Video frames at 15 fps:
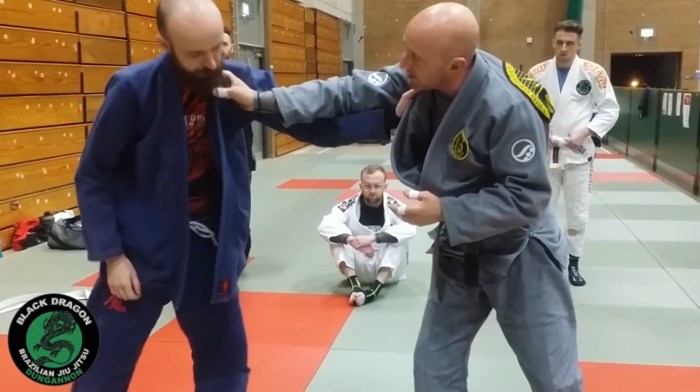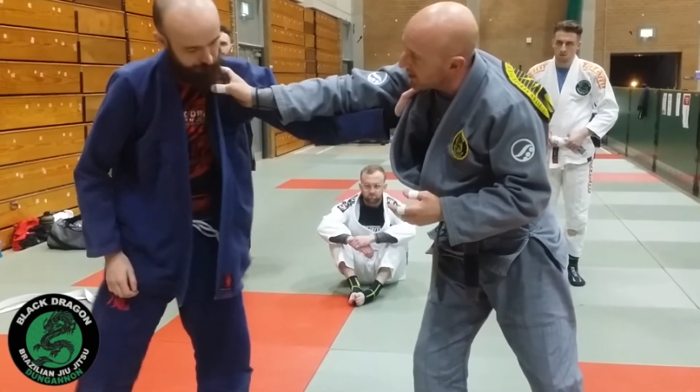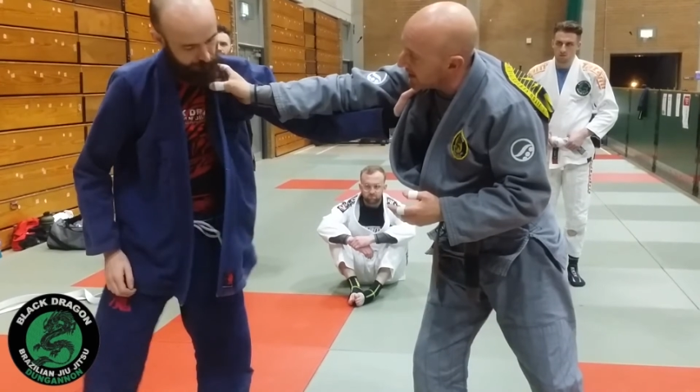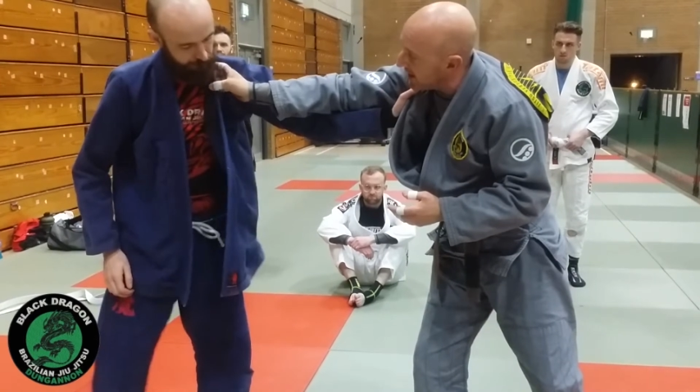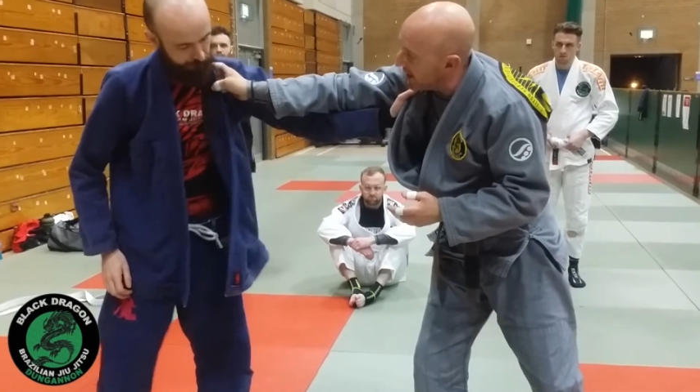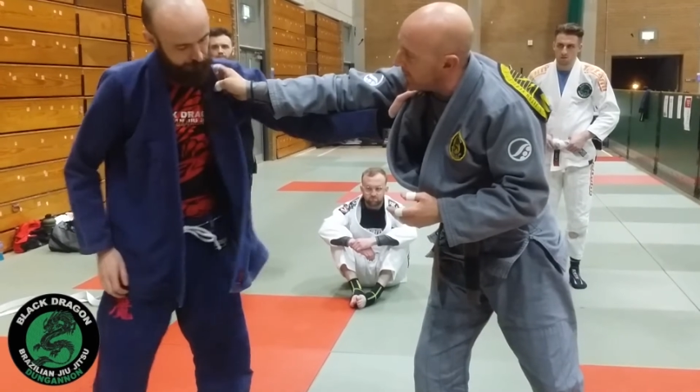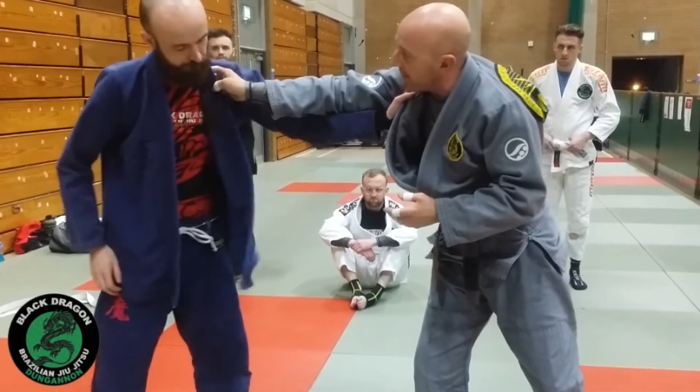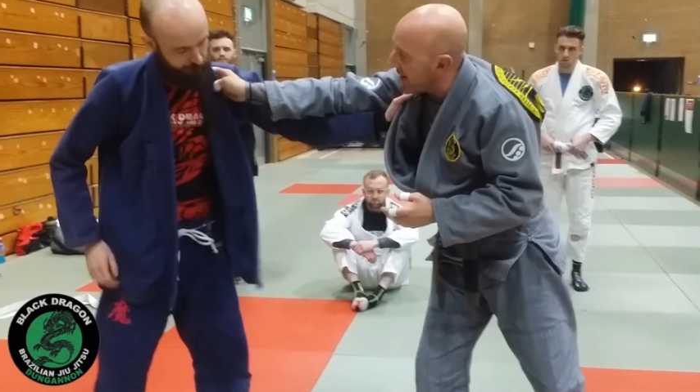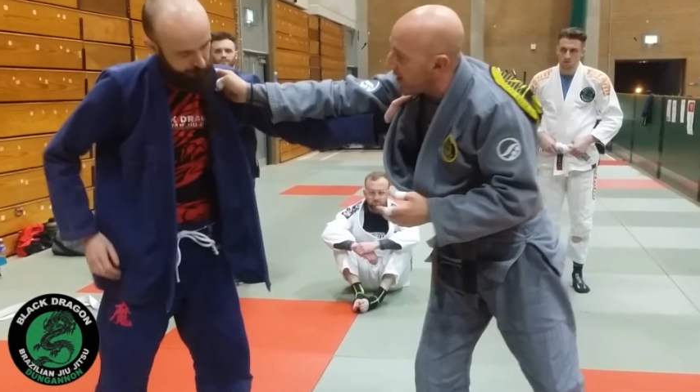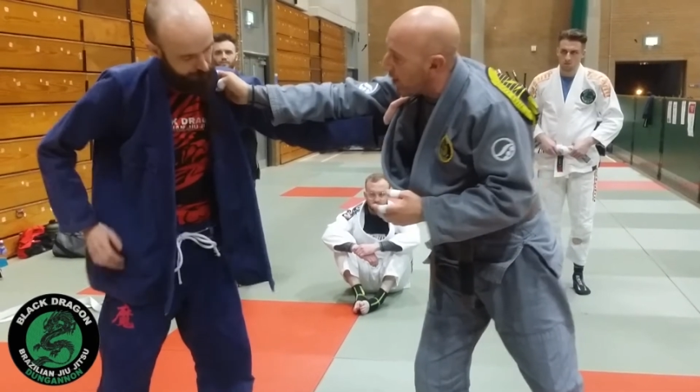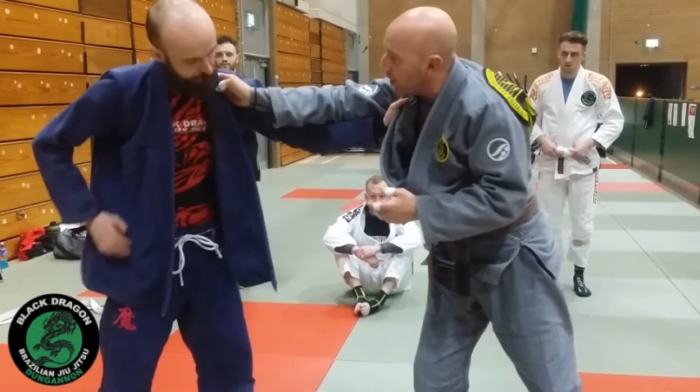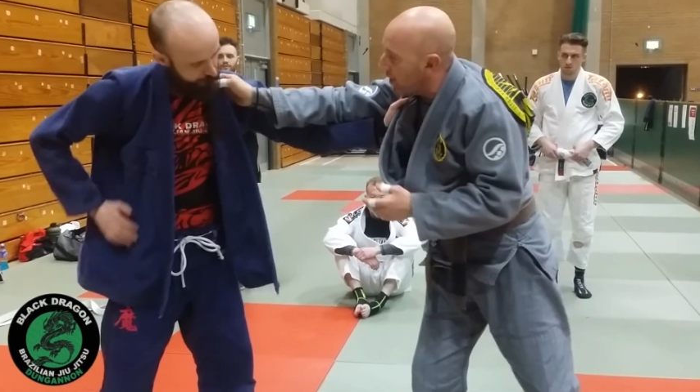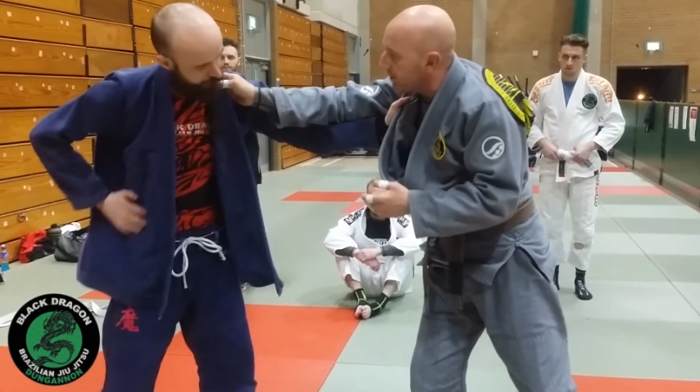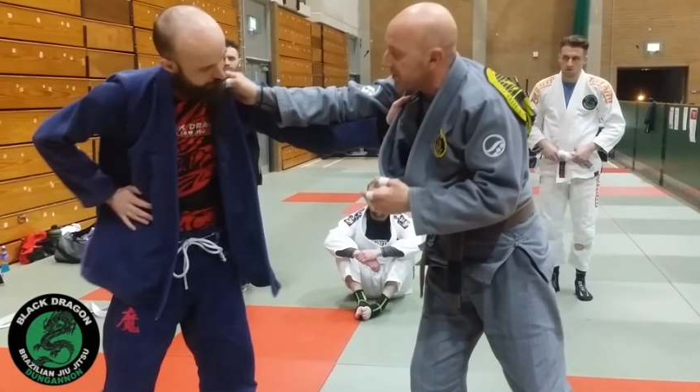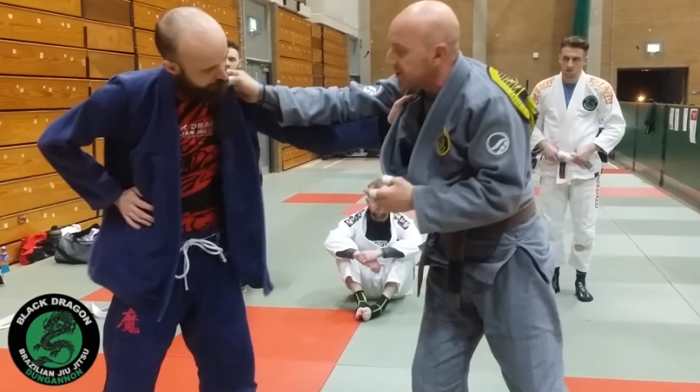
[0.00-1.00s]
again my
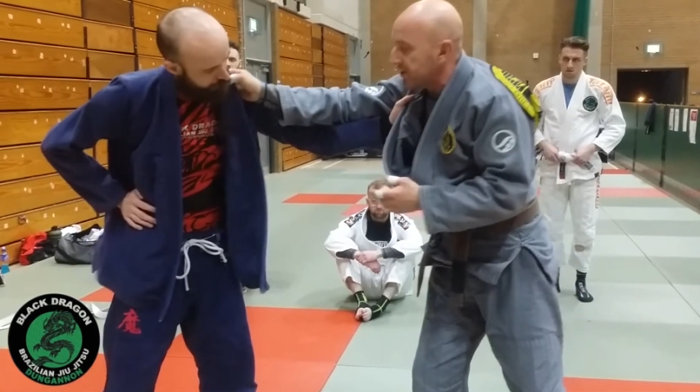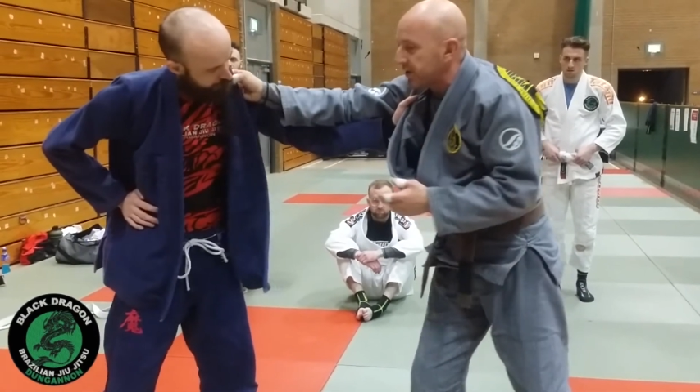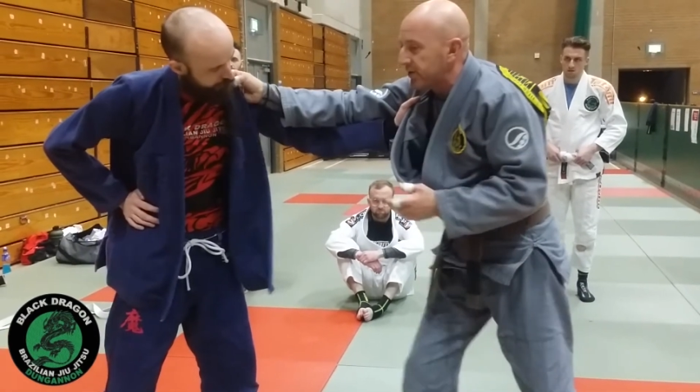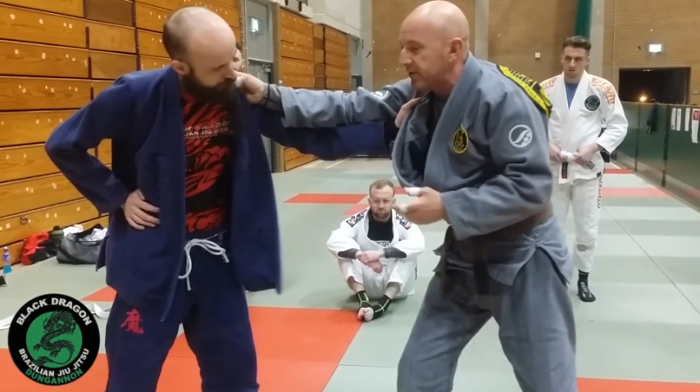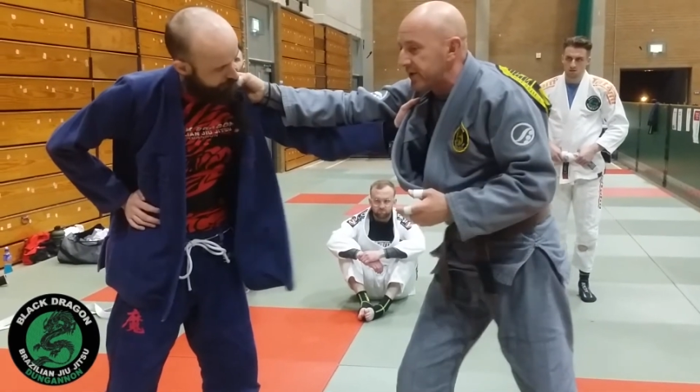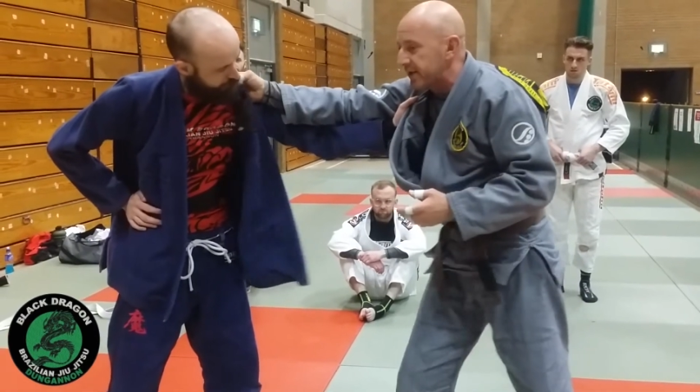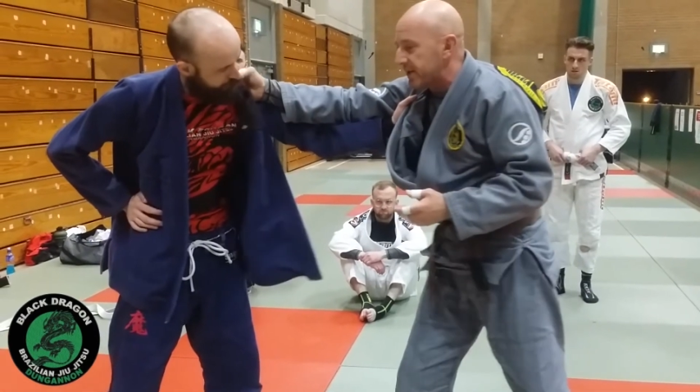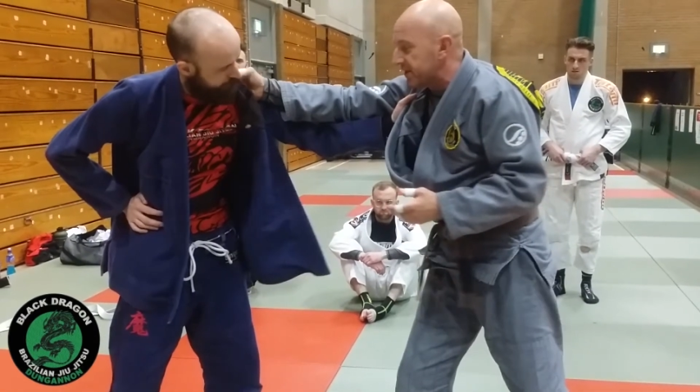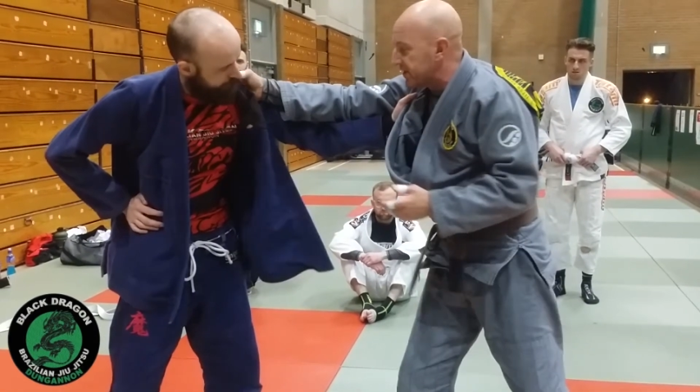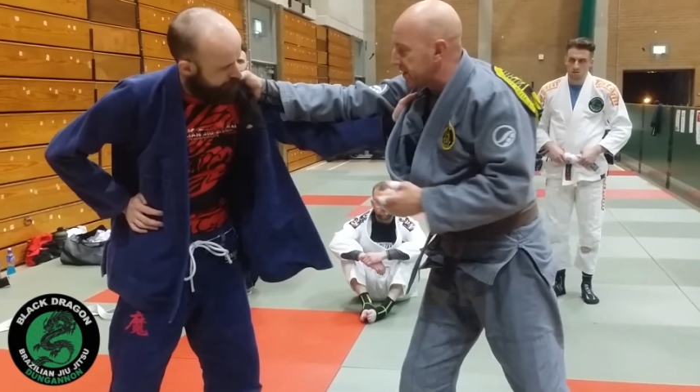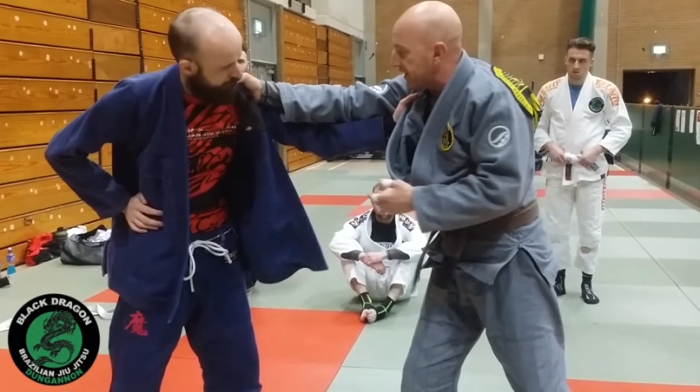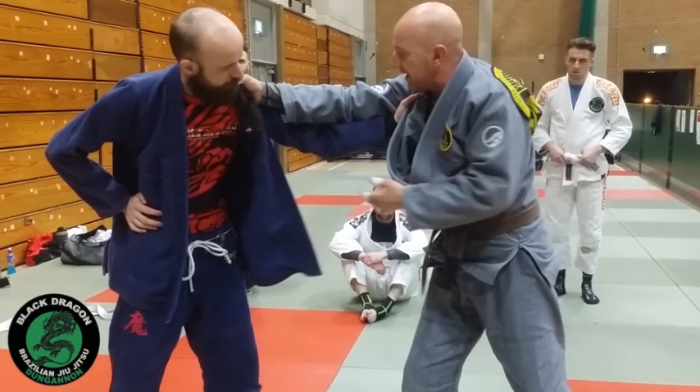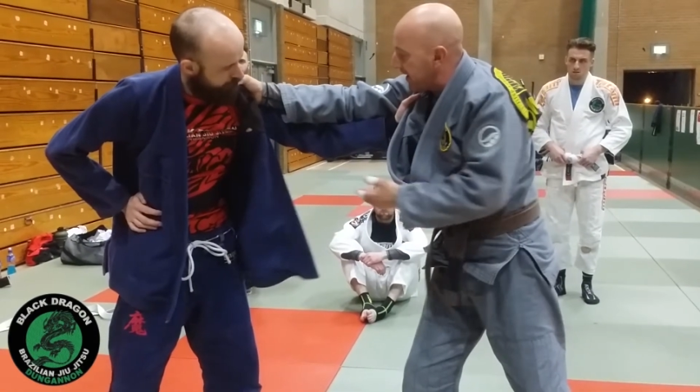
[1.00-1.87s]
arm's not on the inside